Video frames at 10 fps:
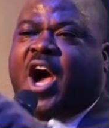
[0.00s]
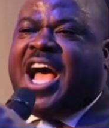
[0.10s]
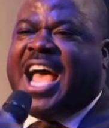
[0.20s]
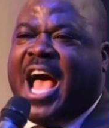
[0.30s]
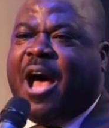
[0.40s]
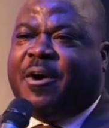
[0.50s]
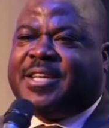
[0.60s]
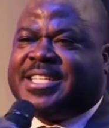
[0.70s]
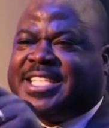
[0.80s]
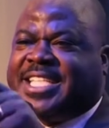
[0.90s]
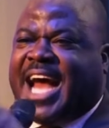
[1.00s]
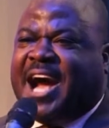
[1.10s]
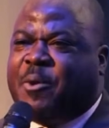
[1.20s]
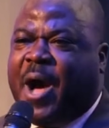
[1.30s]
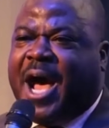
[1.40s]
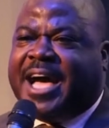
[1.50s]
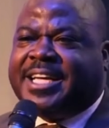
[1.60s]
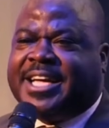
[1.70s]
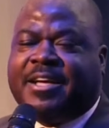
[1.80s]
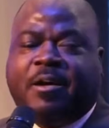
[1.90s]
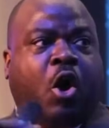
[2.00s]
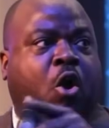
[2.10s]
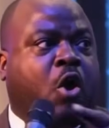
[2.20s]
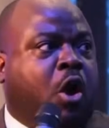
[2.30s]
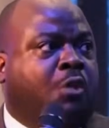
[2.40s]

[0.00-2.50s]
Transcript: made it. The cheetah made it.